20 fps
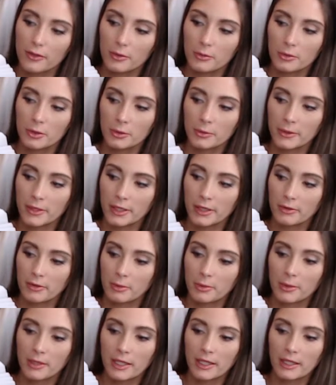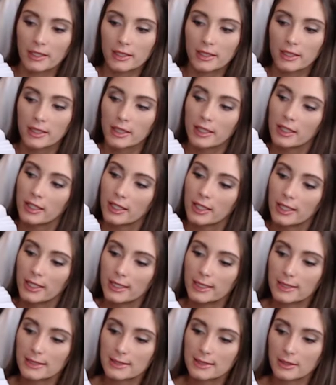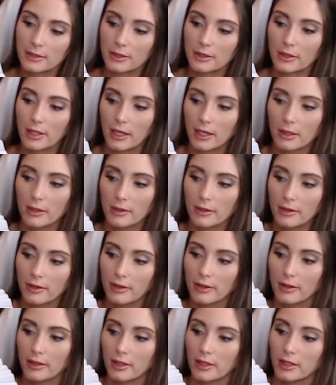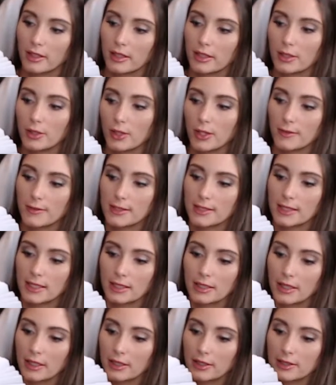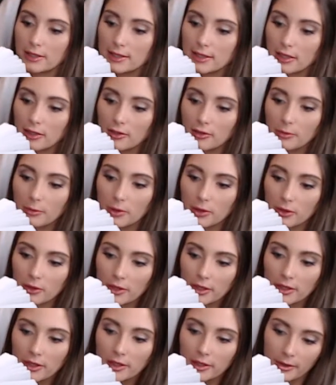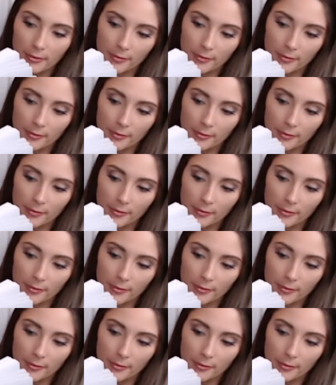for a moment and replied, "He is in good health. You have seen that yourself, my lord."